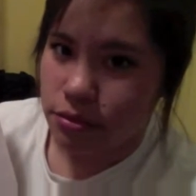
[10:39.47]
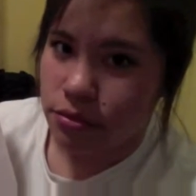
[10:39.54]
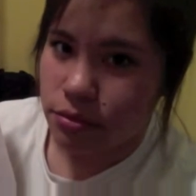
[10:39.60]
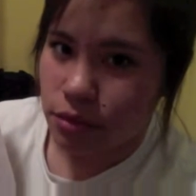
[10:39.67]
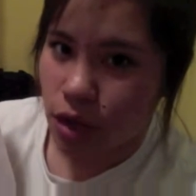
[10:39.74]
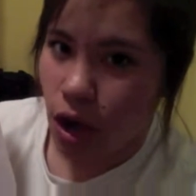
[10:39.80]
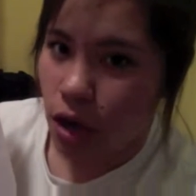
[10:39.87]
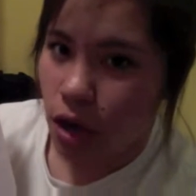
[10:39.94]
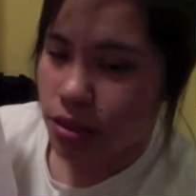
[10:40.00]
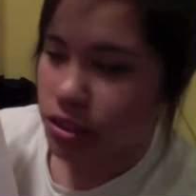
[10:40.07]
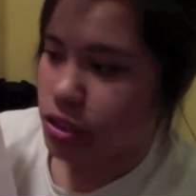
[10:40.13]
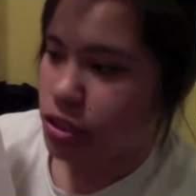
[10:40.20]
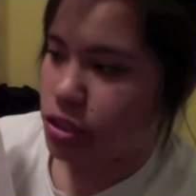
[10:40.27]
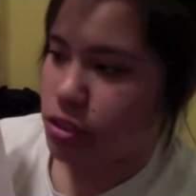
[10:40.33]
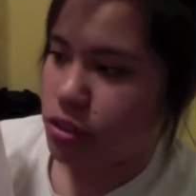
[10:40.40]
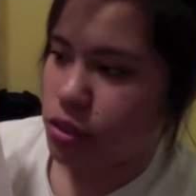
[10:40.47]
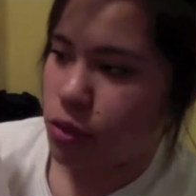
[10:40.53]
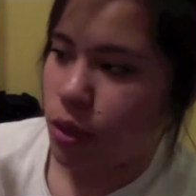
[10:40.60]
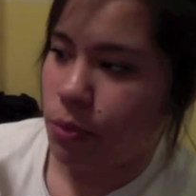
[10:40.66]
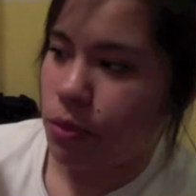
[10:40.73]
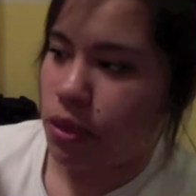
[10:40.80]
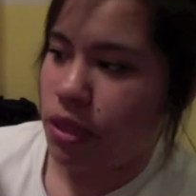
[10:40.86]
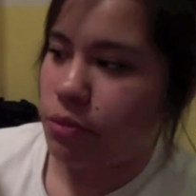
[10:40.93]
oxygen. So I
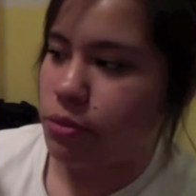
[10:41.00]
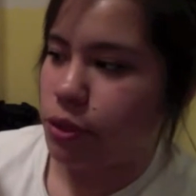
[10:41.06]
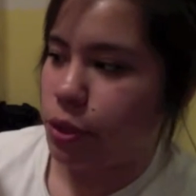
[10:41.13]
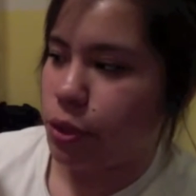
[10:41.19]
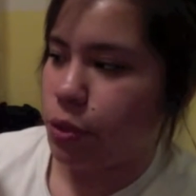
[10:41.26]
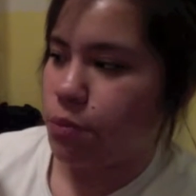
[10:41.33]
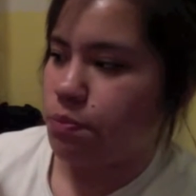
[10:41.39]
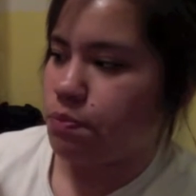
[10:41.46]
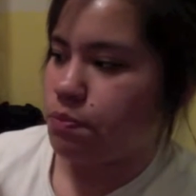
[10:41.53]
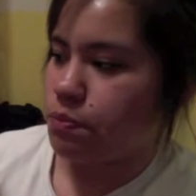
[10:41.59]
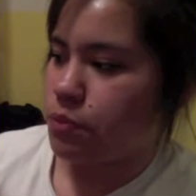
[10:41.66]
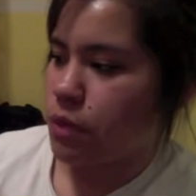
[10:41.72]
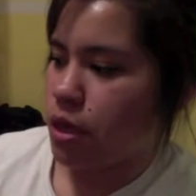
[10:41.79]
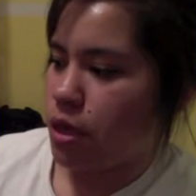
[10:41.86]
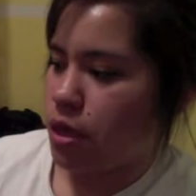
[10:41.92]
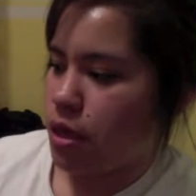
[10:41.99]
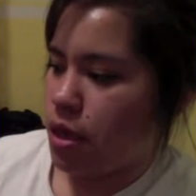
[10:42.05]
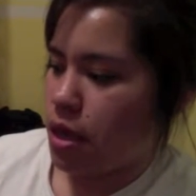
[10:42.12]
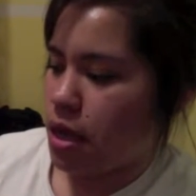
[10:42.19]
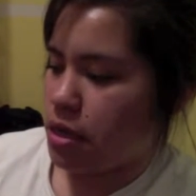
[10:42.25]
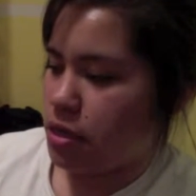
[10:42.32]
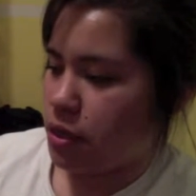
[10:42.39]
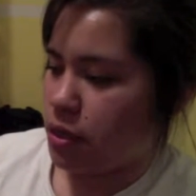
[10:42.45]
put it in blue,
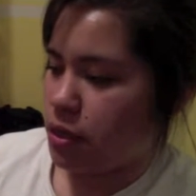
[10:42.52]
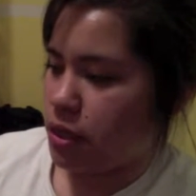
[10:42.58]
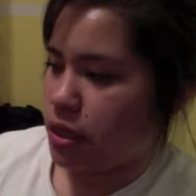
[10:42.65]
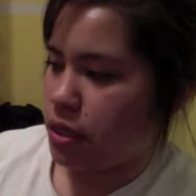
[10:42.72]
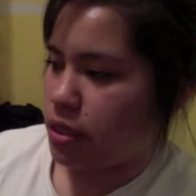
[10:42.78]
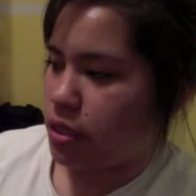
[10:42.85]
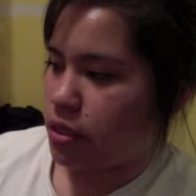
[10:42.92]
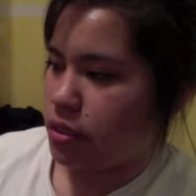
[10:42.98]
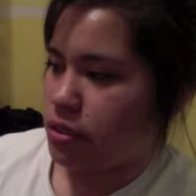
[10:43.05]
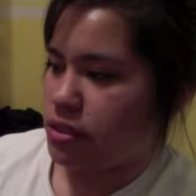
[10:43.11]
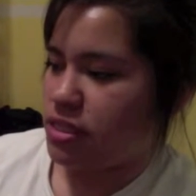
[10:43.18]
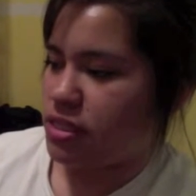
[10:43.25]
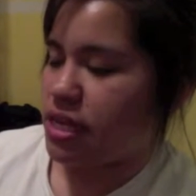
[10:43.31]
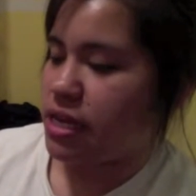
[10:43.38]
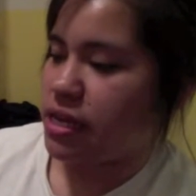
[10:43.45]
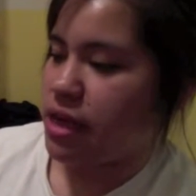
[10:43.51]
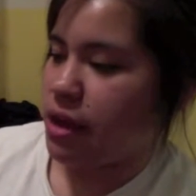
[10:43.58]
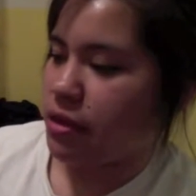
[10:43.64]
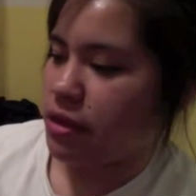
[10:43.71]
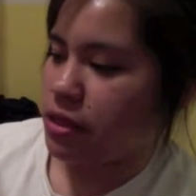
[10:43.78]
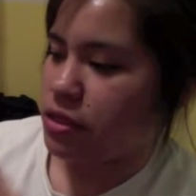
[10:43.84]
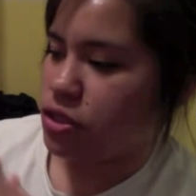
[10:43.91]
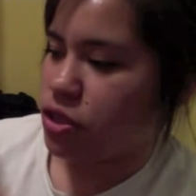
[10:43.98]
and you can study out
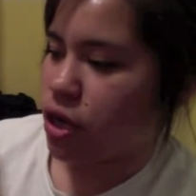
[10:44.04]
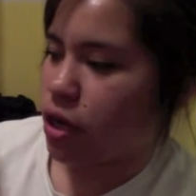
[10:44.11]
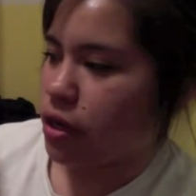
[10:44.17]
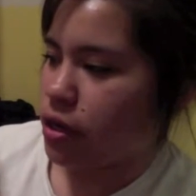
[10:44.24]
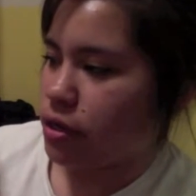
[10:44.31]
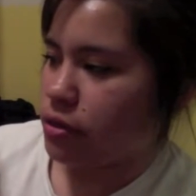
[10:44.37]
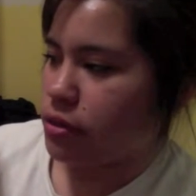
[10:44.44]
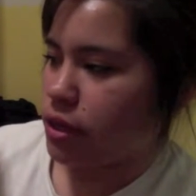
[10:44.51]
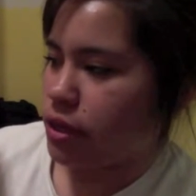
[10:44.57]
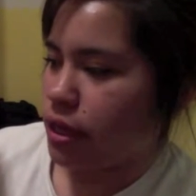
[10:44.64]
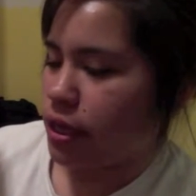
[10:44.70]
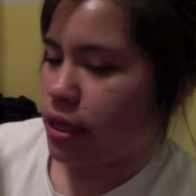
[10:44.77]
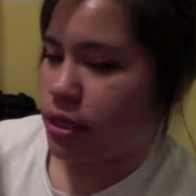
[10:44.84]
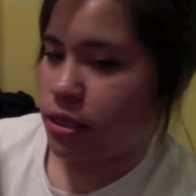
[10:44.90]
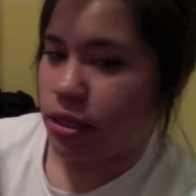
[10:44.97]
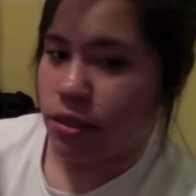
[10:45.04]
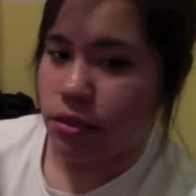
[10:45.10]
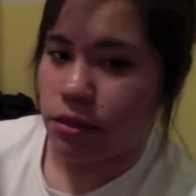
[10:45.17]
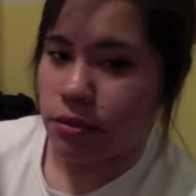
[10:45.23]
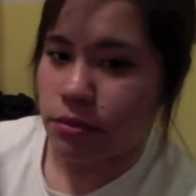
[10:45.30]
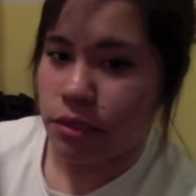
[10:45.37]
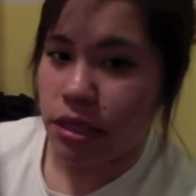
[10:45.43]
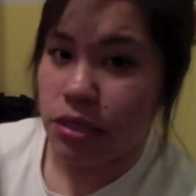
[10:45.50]
this chart, and
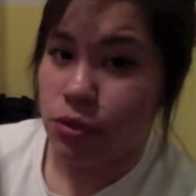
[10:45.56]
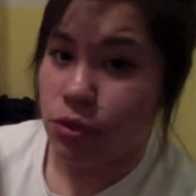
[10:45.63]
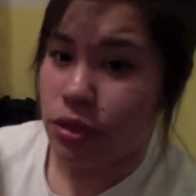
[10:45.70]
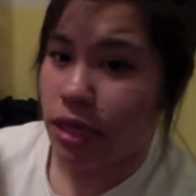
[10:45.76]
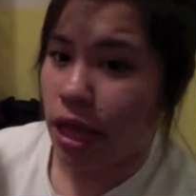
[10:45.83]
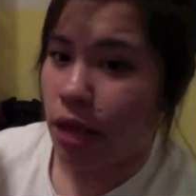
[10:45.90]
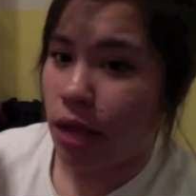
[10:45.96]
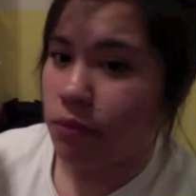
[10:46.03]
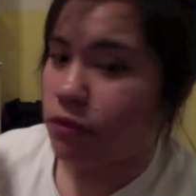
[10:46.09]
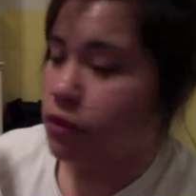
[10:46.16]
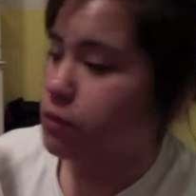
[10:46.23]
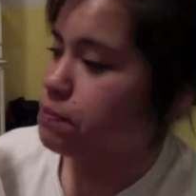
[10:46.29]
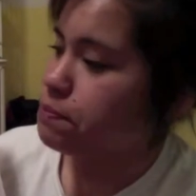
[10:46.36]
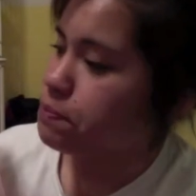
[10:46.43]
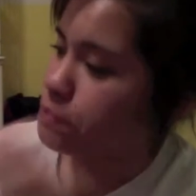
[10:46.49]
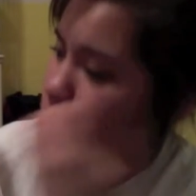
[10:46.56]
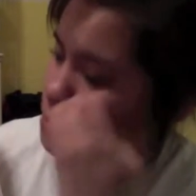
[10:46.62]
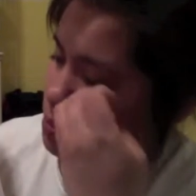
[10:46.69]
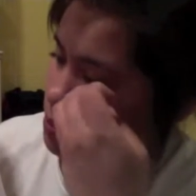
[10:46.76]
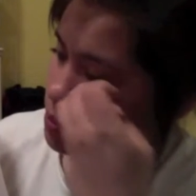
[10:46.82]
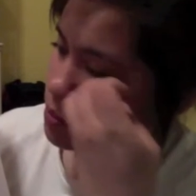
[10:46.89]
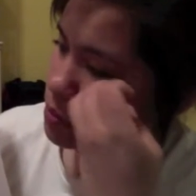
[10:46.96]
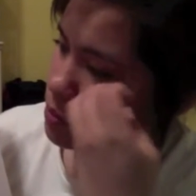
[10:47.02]
it's really helpful.
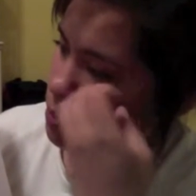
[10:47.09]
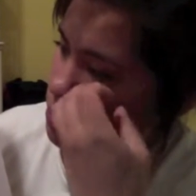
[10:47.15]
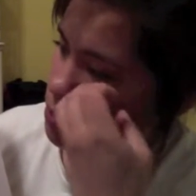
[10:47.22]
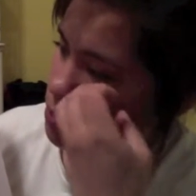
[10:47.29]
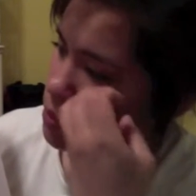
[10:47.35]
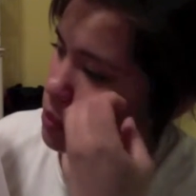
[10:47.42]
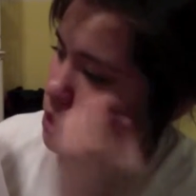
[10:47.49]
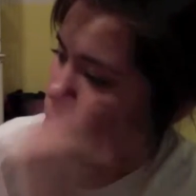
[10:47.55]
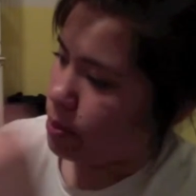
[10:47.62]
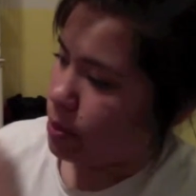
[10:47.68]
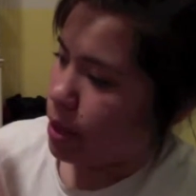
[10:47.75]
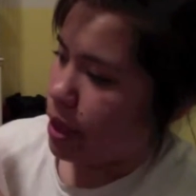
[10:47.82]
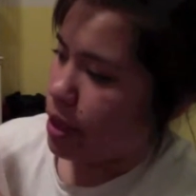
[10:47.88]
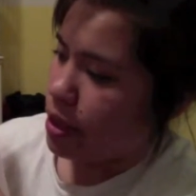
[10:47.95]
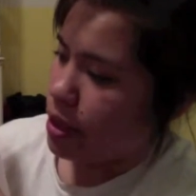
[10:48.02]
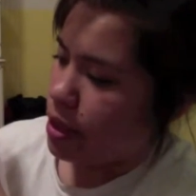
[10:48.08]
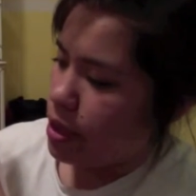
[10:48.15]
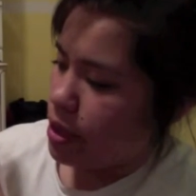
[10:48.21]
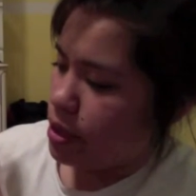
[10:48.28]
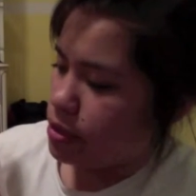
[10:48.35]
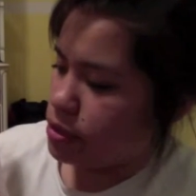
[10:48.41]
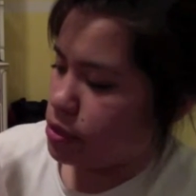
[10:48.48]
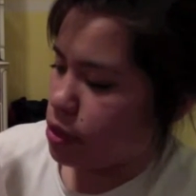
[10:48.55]
But,
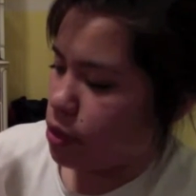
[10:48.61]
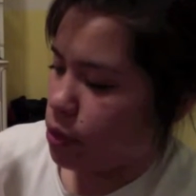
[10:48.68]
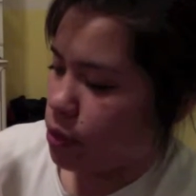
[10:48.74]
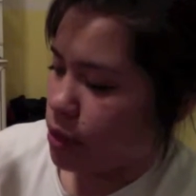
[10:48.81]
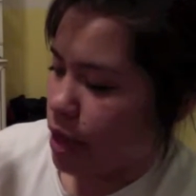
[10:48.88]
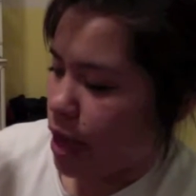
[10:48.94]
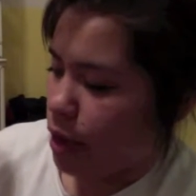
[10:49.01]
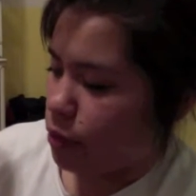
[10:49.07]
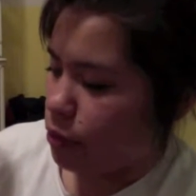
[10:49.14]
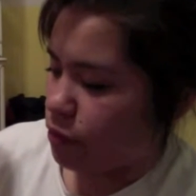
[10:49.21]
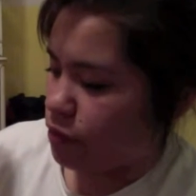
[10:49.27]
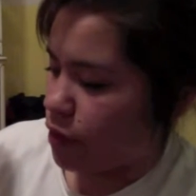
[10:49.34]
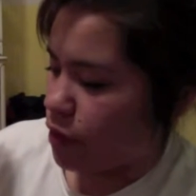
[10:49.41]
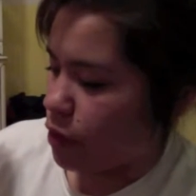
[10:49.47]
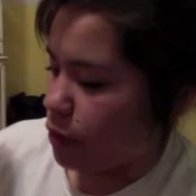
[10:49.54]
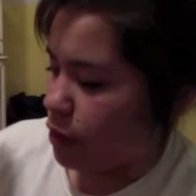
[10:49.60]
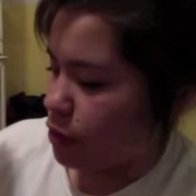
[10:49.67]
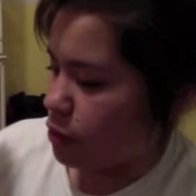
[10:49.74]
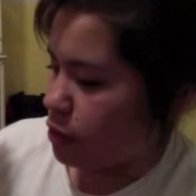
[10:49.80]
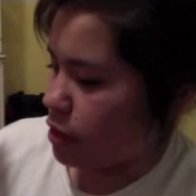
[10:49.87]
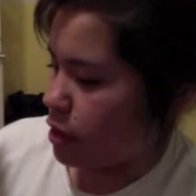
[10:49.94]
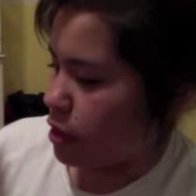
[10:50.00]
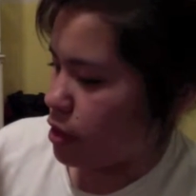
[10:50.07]
so yeah, we're following through
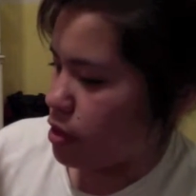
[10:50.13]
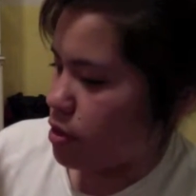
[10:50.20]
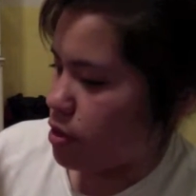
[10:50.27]
here